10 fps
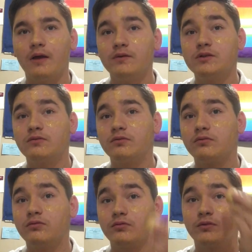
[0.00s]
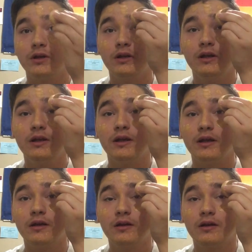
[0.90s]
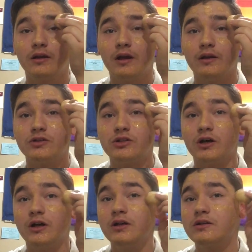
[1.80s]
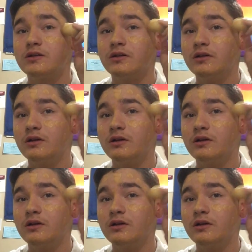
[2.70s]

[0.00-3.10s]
I was really like kind of shocked